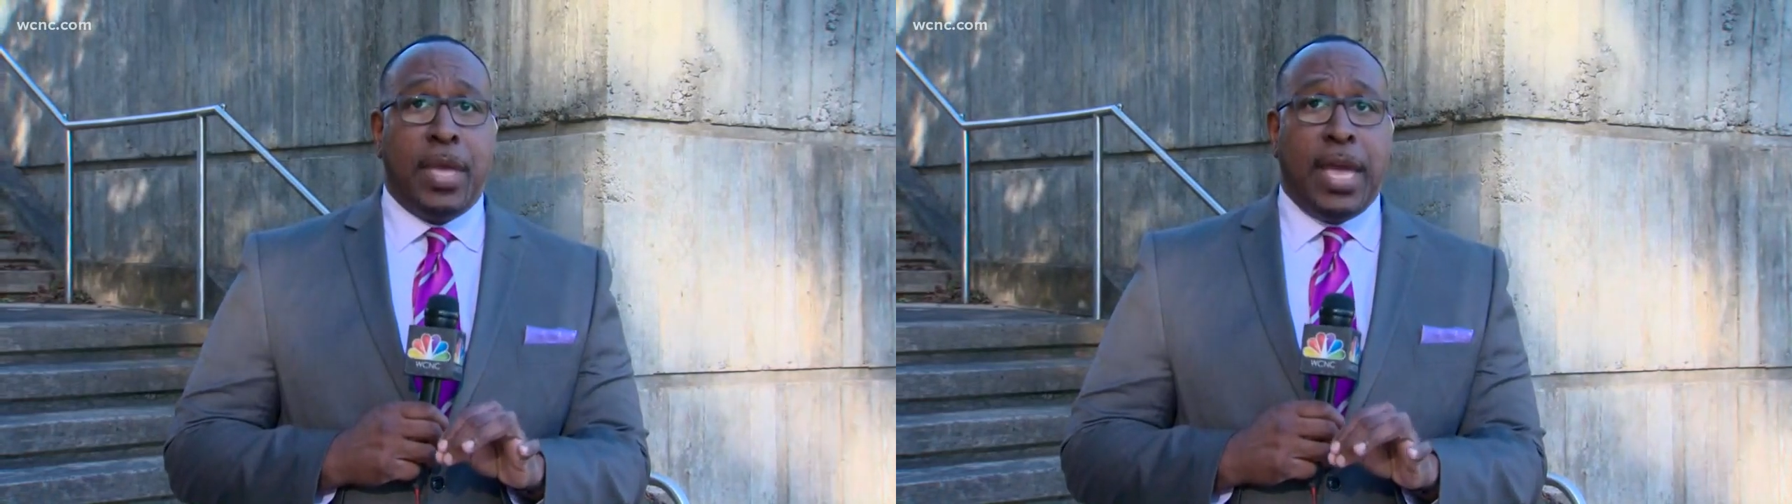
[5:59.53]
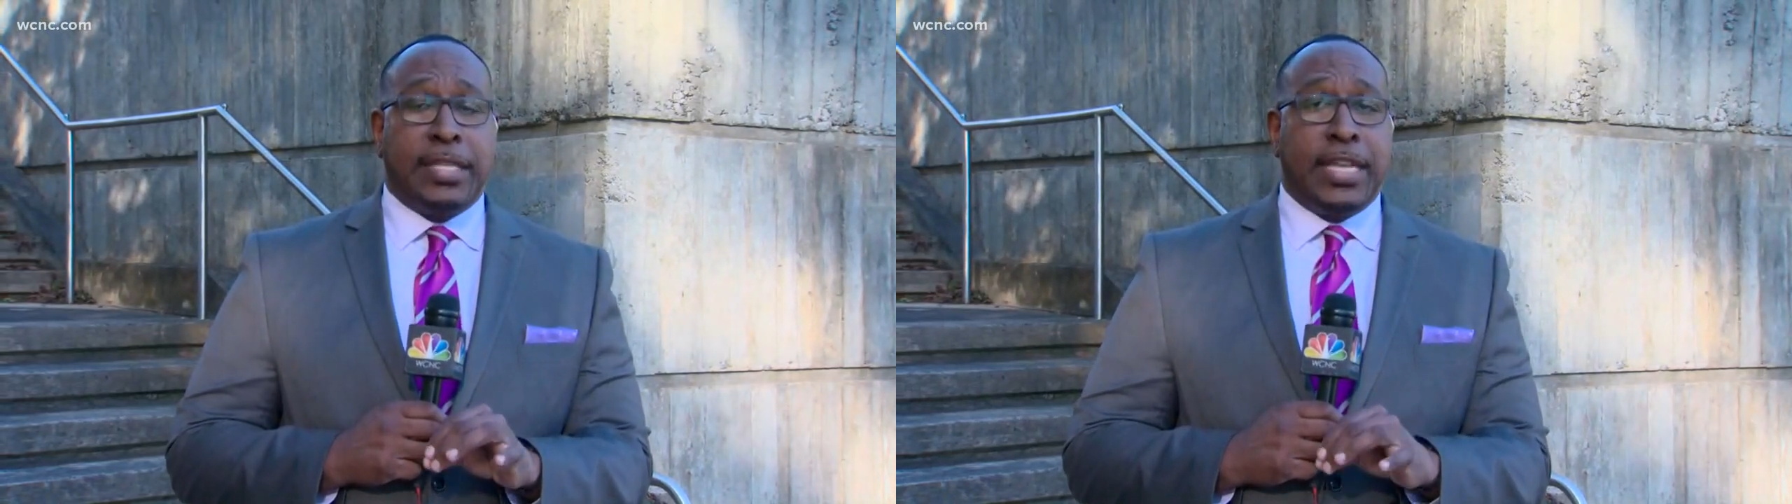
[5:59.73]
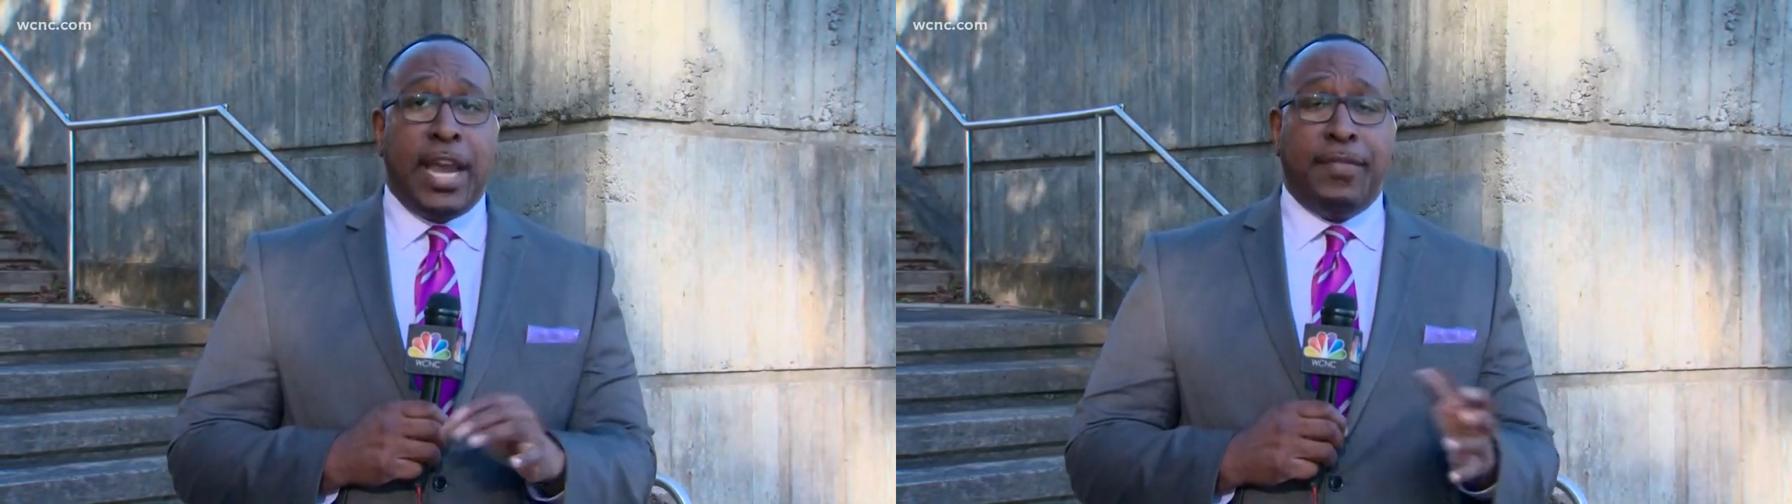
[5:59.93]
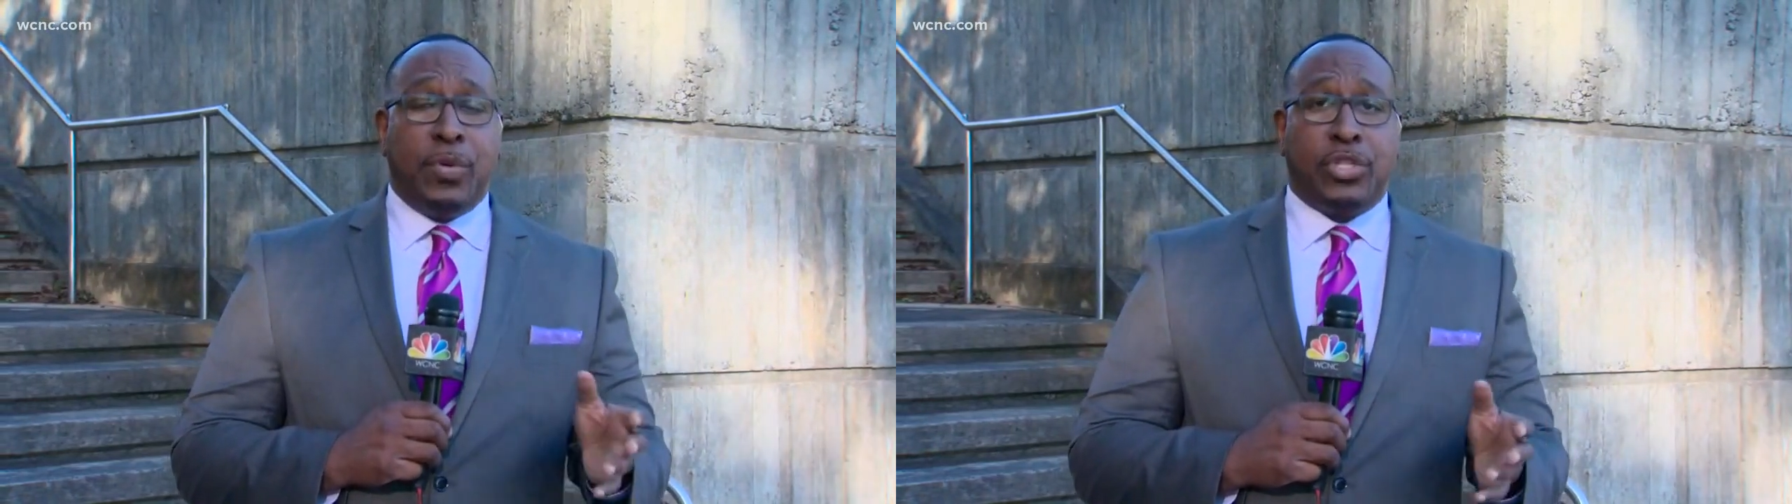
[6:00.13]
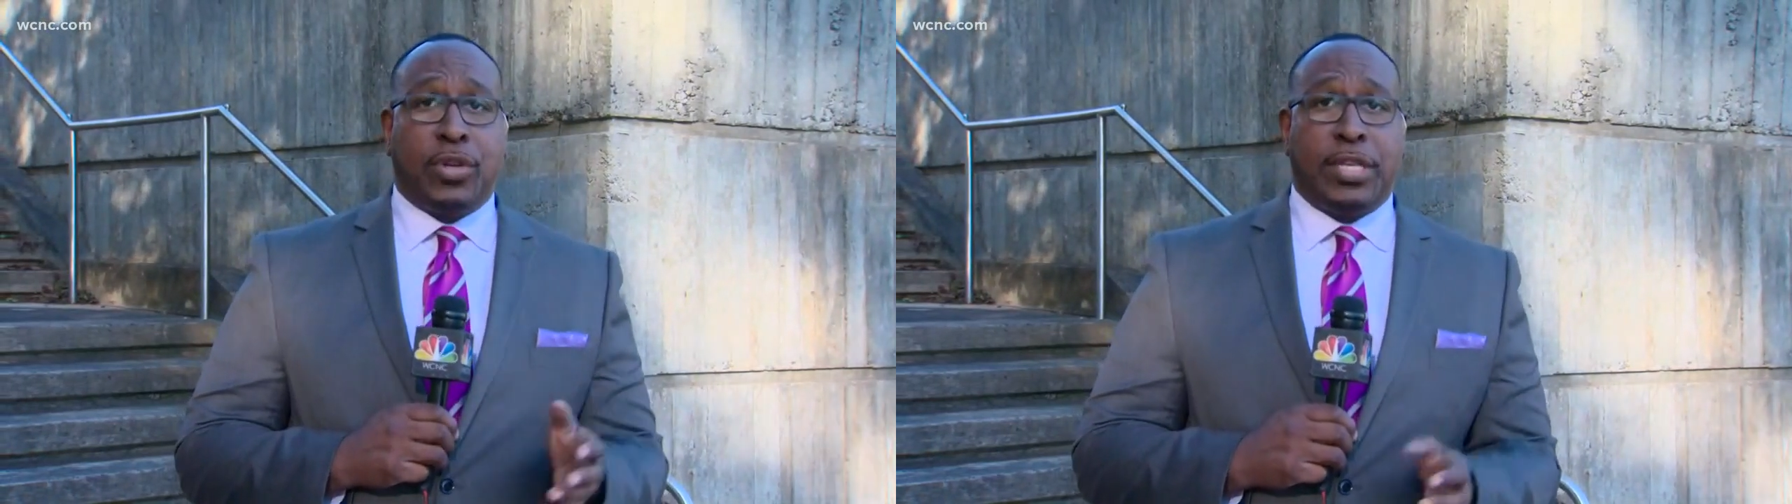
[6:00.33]
as
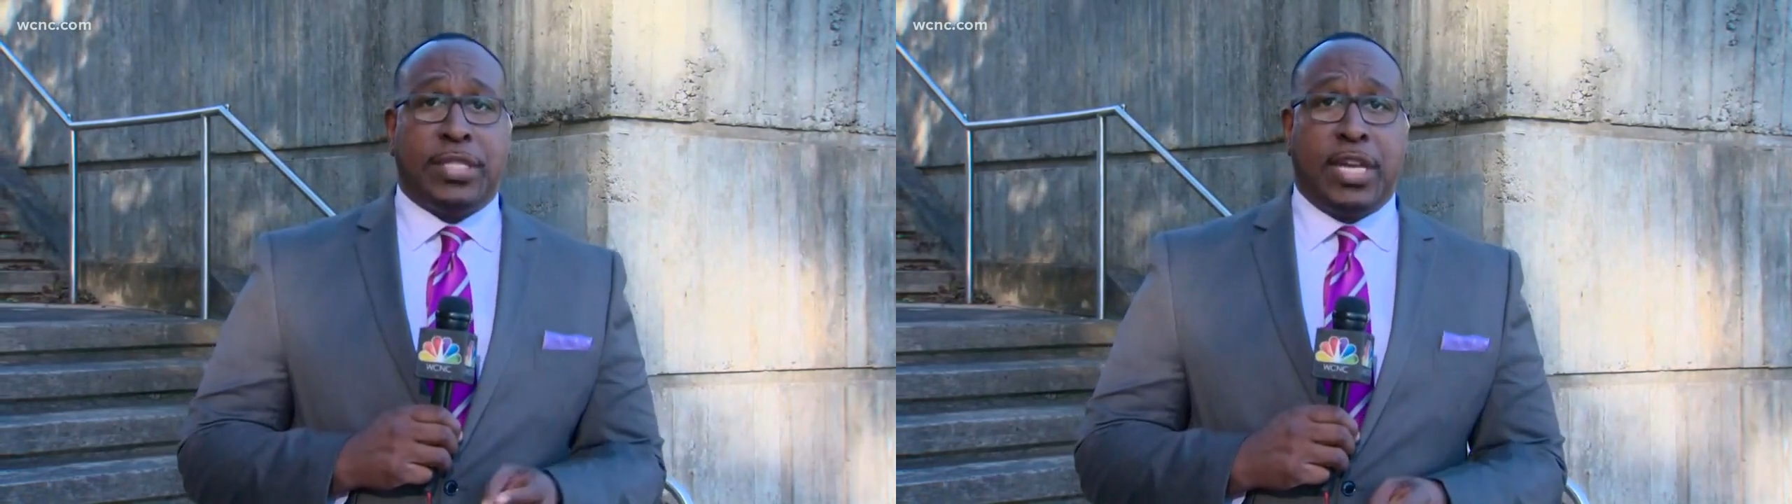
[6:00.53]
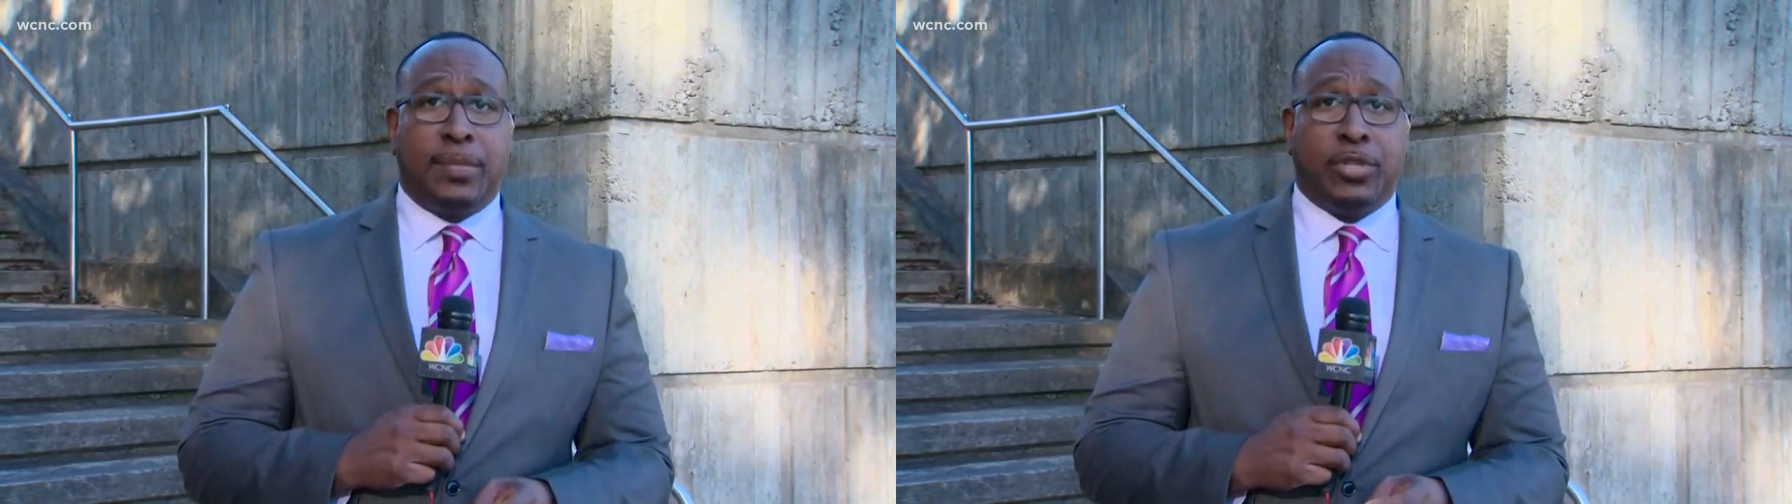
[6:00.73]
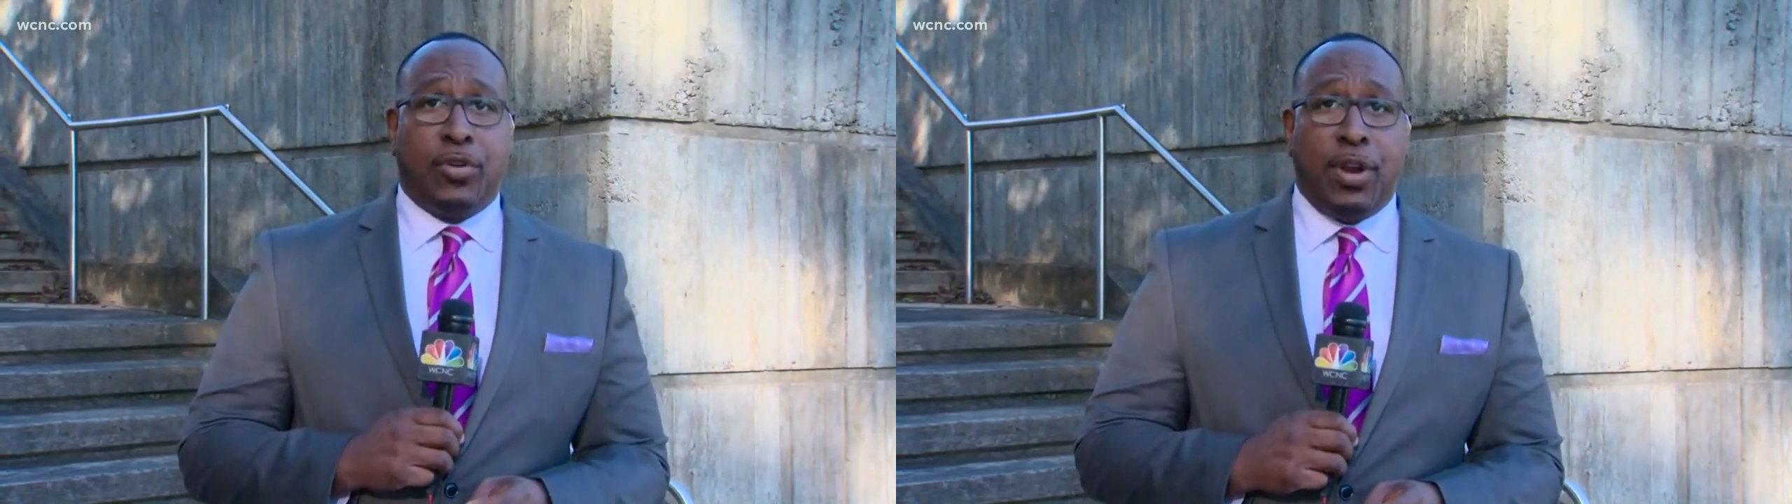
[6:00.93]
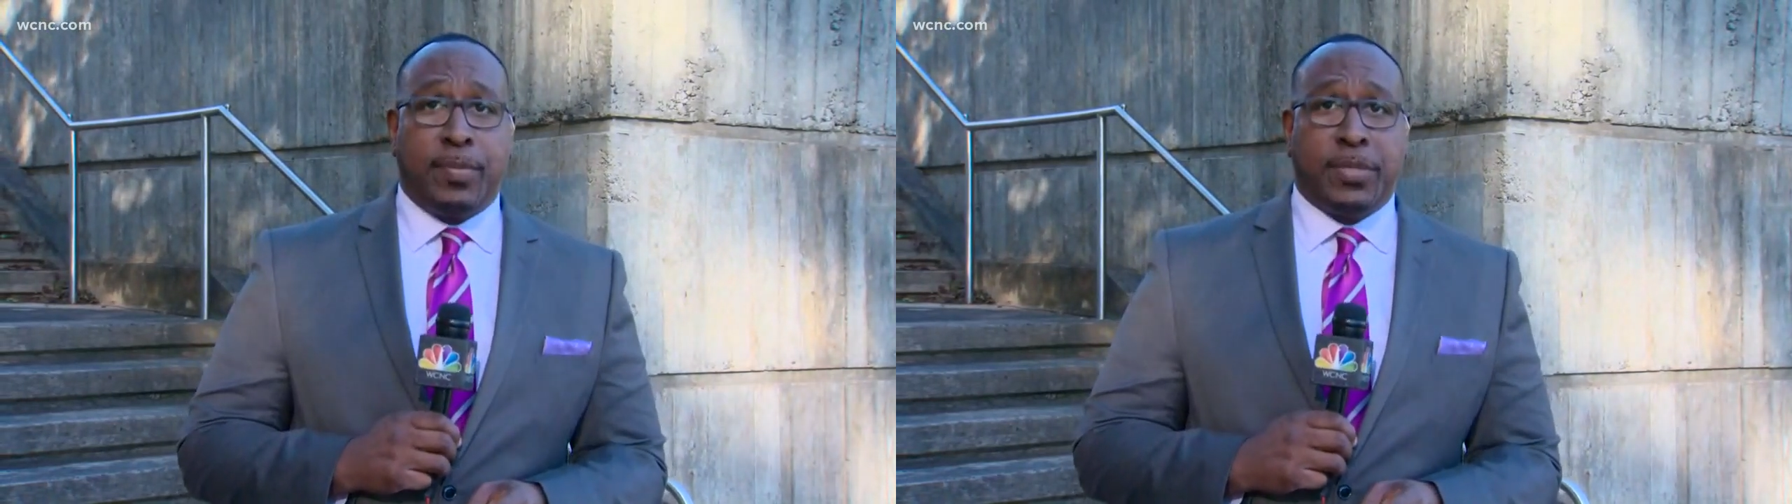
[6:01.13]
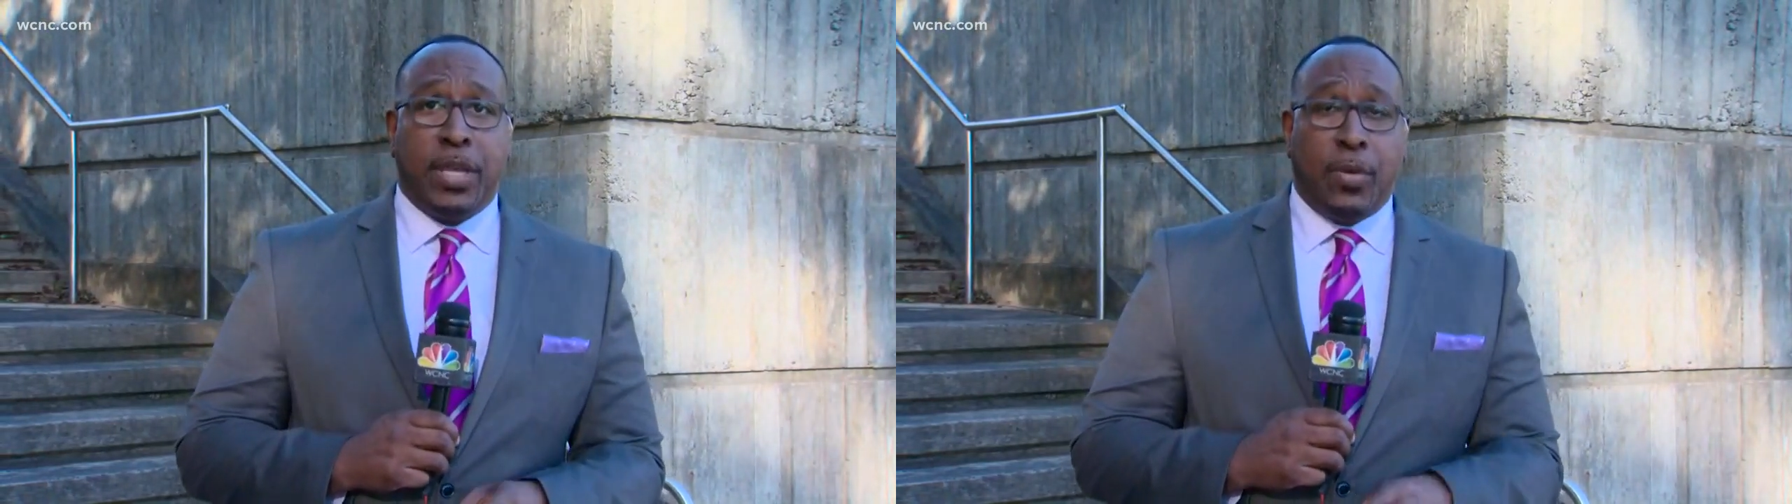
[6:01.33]
everyone tries to come to grips